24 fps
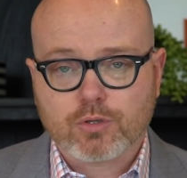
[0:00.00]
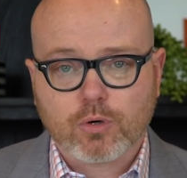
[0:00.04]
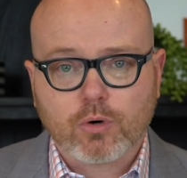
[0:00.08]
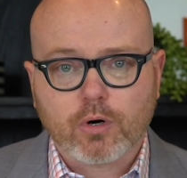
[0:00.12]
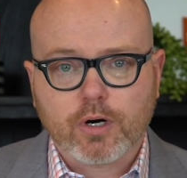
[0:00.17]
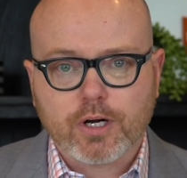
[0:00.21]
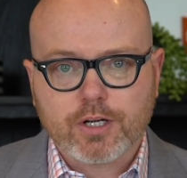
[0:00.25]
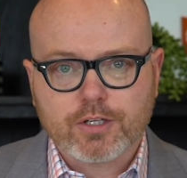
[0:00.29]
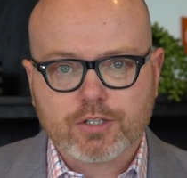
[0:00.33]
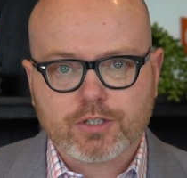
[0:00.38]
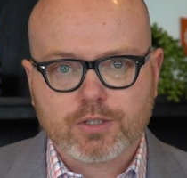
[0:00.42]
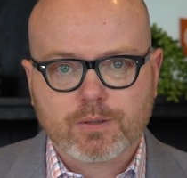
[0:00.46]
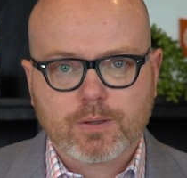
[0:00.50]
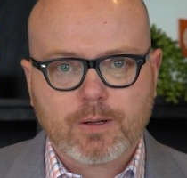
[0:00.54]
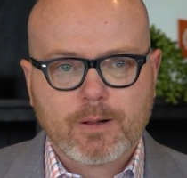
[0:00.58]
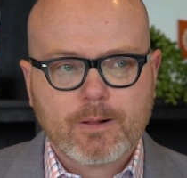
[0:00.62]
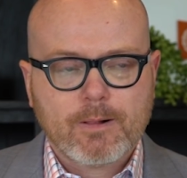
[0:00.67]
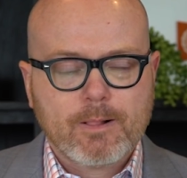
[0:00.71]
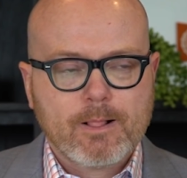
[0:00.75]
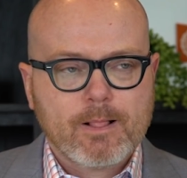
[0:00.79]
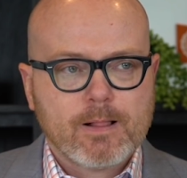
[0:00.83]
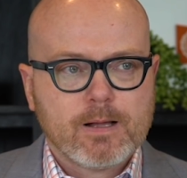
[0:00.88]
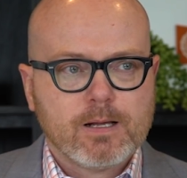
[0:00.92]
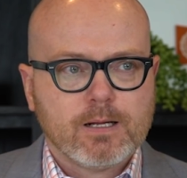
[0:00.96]
storage
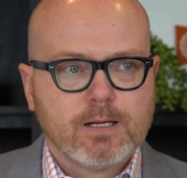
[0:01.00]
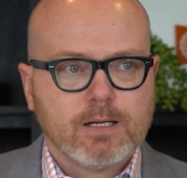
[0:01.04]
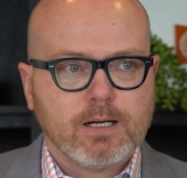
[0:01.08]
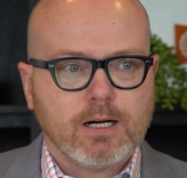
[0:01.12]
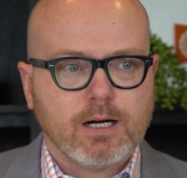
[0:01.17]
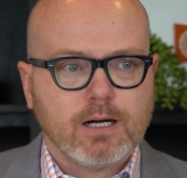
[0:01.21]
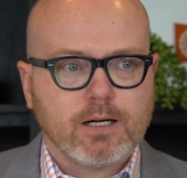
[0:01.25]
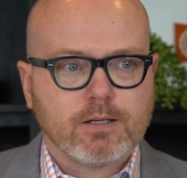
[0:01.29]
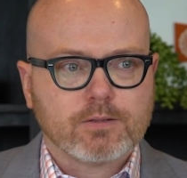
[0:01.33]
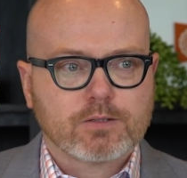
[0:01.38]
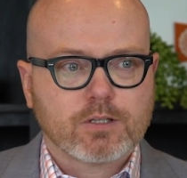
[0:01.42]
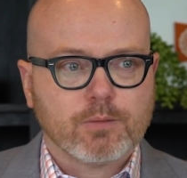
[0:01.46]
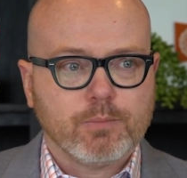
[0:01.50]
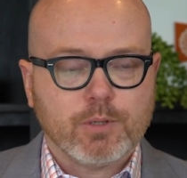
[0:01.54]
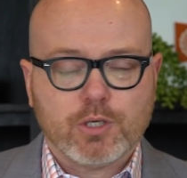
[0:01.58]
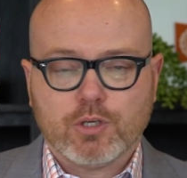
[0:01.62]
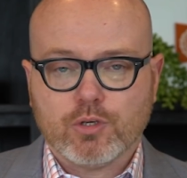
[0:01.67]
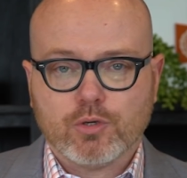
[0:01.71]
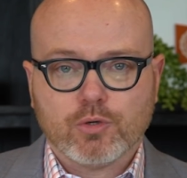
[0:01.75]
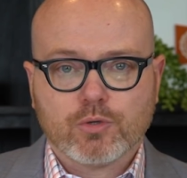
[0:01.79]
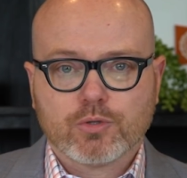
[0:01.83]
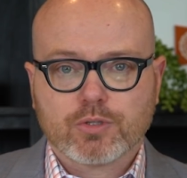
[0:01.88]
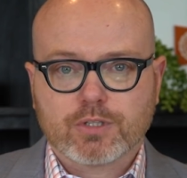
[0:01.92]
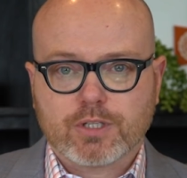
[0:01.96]
to be
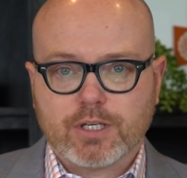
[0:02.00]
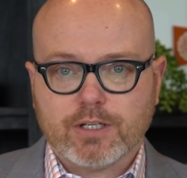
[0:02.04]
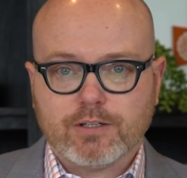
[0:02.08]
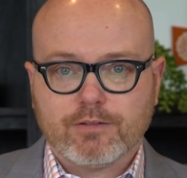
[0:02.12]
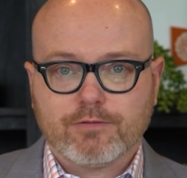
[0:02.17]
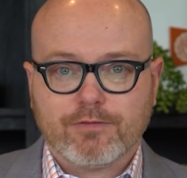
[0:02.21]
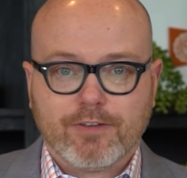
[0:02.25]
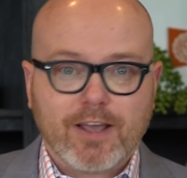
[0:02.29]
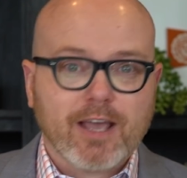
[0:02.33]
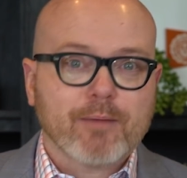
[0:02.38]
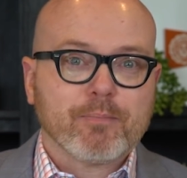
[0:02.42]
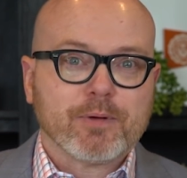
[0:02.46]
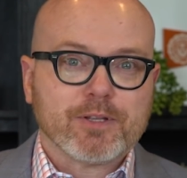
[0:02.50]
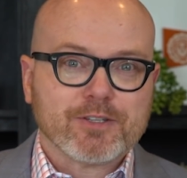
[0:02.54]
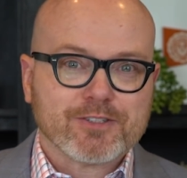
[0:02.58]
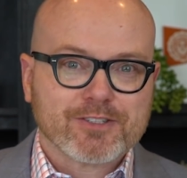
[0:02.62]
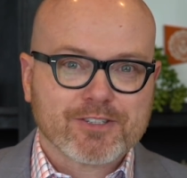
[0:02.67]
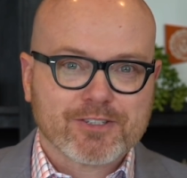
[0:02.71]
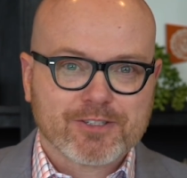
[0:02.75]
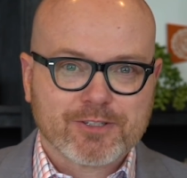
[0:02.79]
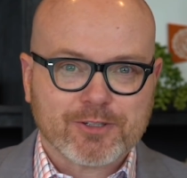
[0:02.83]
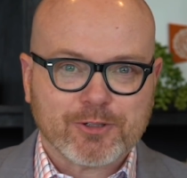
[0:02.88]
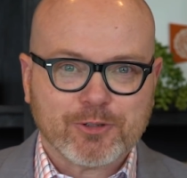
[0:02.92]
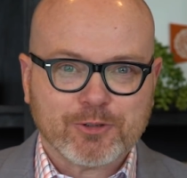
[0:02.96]
used in
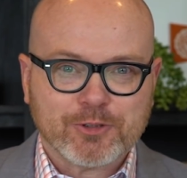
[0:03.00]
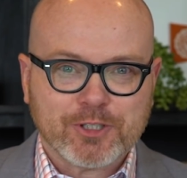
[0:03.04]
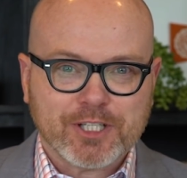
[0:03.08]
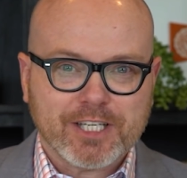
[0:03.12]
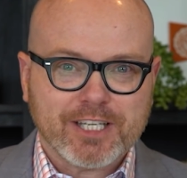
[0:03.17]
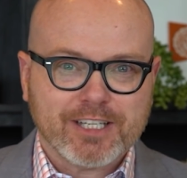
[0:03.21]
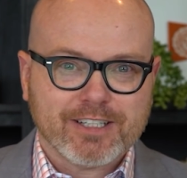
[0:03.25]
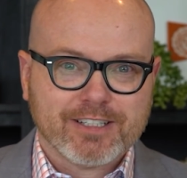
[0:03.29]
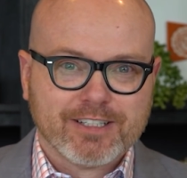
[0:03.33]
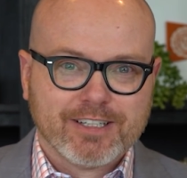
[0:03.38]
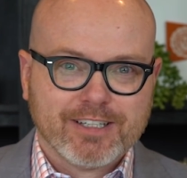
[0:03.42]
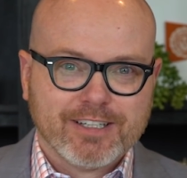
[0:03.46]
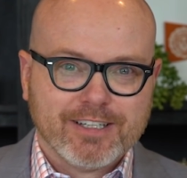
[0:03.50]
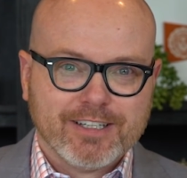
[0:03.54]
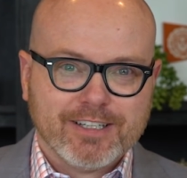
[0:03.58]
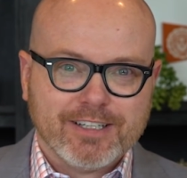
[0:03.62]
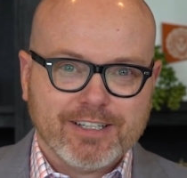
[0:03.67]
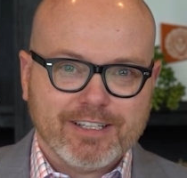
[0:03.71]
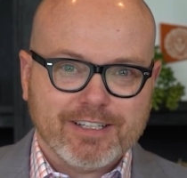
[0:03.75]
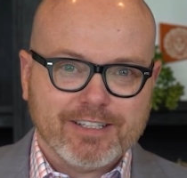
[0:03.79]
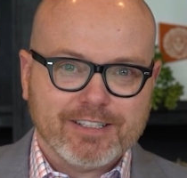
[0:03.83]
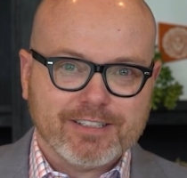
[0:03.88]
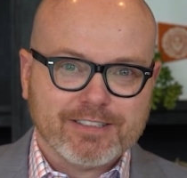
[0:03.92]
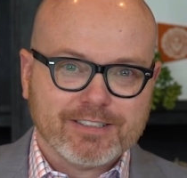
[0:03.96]
famines. Only
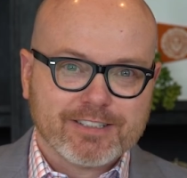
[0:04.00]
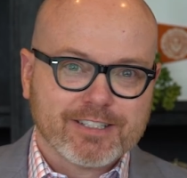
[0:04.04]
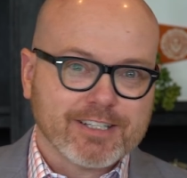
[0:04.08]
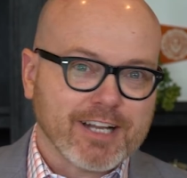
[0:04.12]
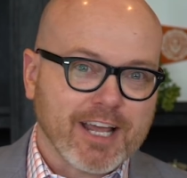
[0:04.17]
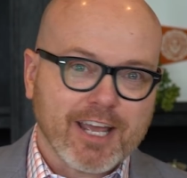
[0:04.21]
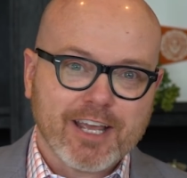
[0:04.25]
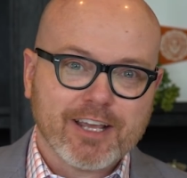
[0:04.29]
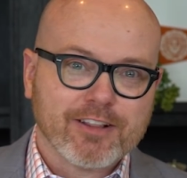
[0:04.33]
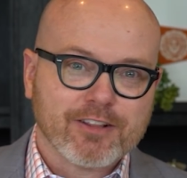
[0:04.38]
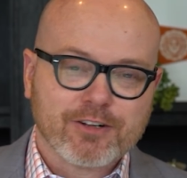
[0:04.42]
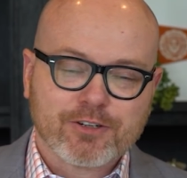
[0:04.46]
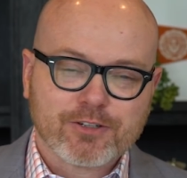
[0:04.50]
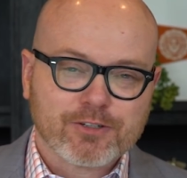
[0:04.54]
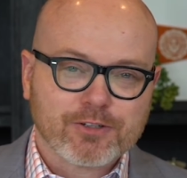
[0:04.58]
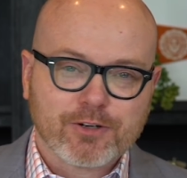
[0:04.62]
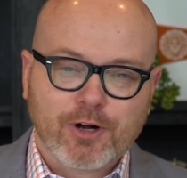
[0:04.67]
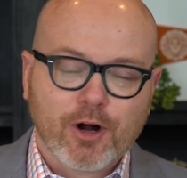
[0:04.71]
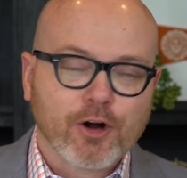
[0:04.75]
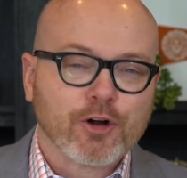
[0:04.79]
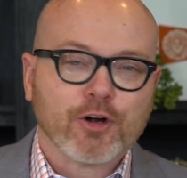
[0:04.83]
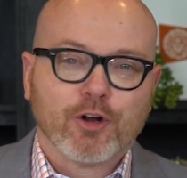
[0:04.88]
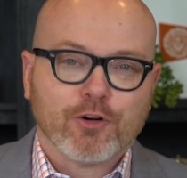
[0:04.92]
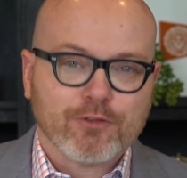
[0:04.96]
today
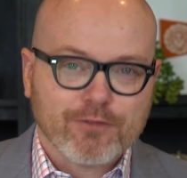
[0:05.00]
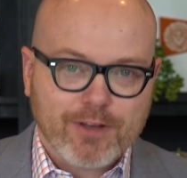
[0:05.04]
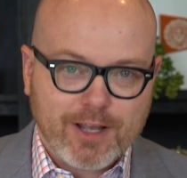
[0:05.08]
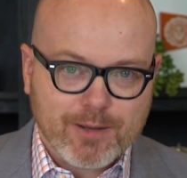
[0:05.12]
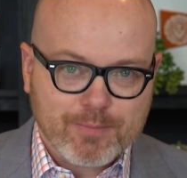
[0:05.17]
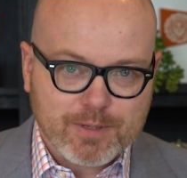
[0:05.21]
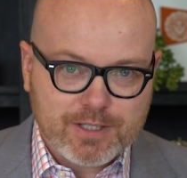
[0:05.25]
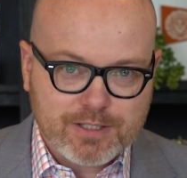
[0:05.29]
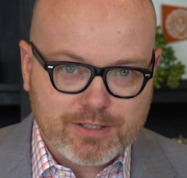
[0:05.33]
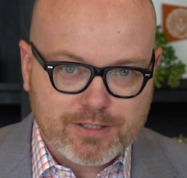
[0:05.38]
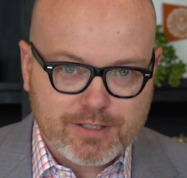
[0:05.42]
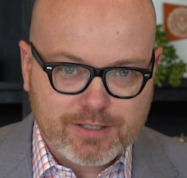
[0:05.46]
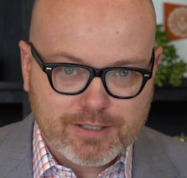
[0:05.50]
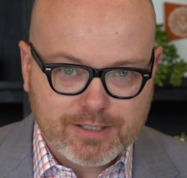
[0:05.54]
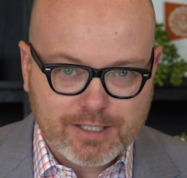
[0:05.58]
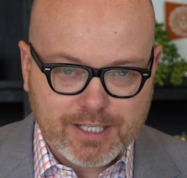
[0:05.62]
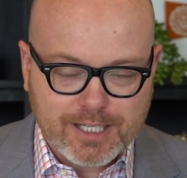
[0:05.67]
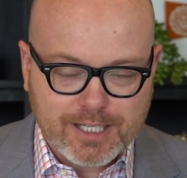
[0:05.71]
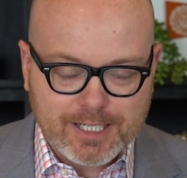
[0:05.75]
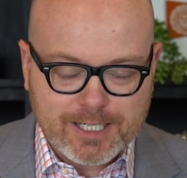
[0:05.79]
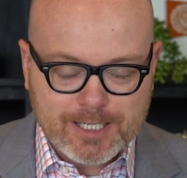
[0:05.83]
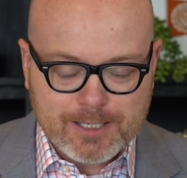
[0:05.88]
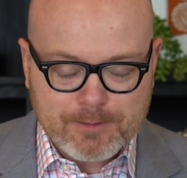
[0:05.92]
there are no famines.